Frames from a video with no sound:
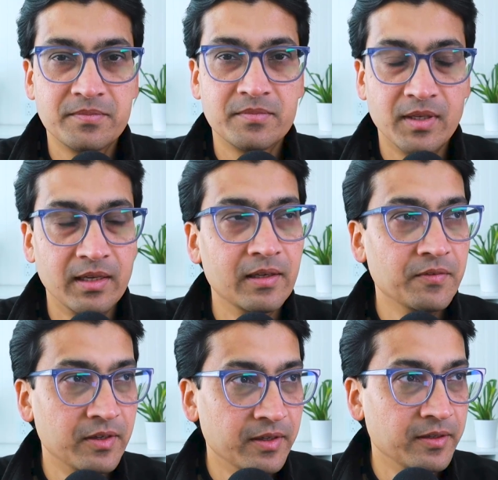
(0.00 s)
I love
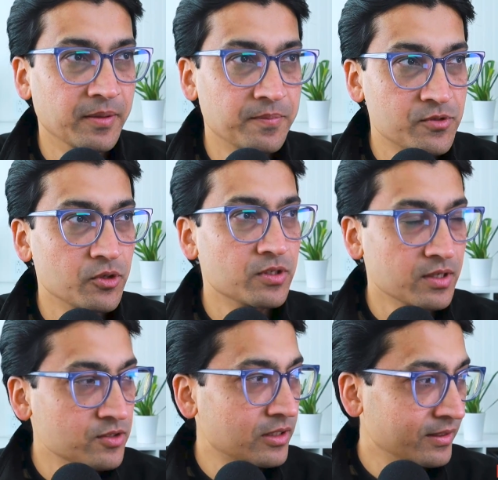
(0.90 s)
that idea. So
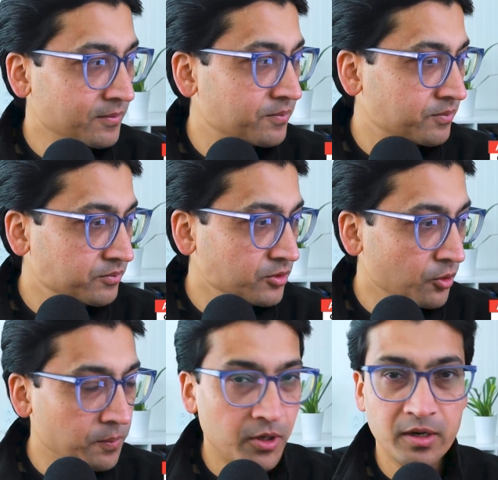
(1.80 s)
essentially, your
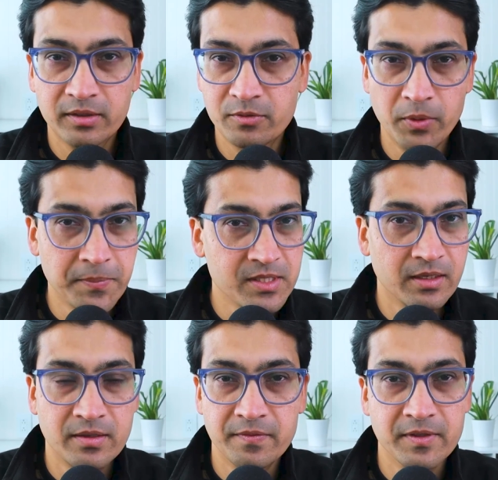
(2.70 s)
product
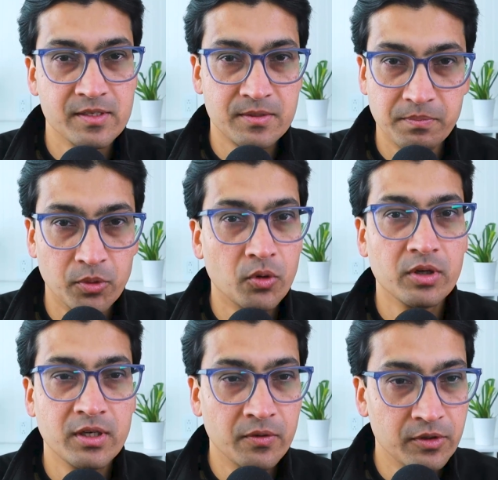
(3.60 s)
website, if it's broken
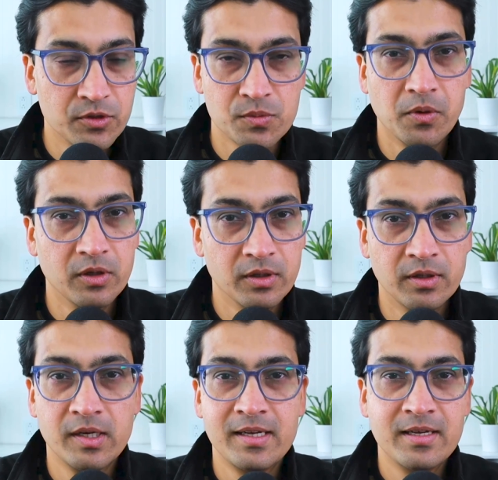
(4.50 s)
down into smaller
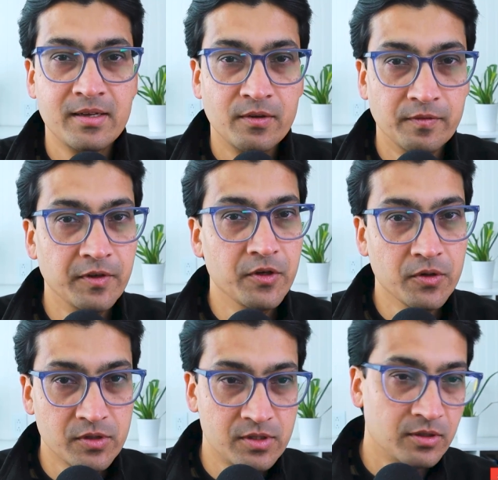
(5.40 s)

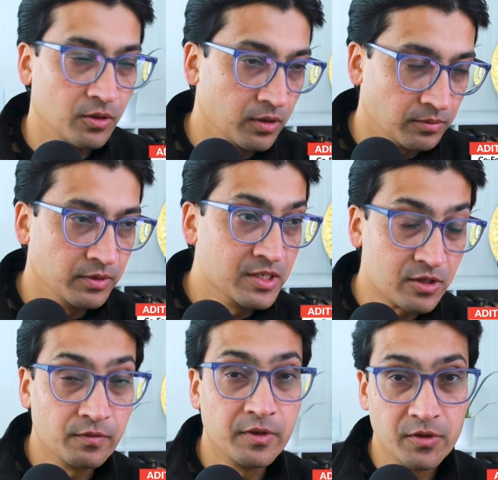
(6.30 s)
videos, or instead
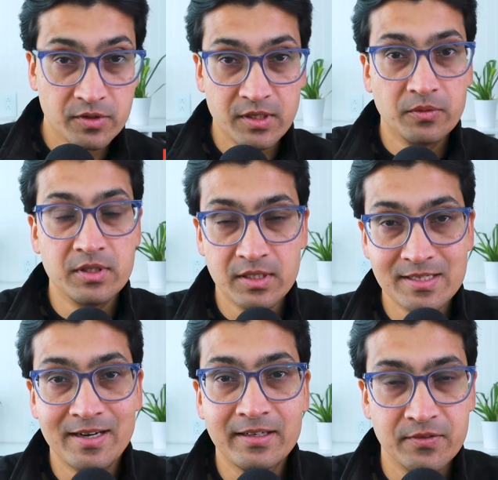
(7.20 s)
of videos, now these
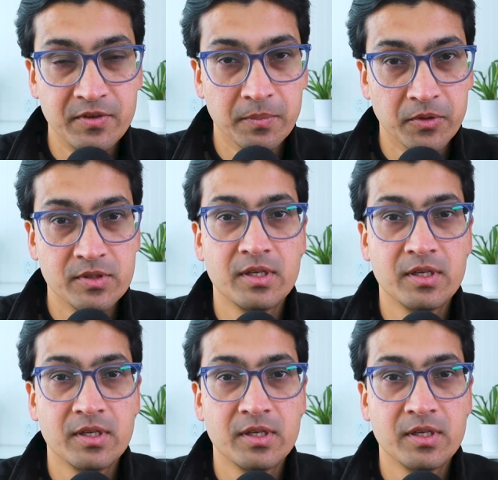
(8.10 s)
interactive demos,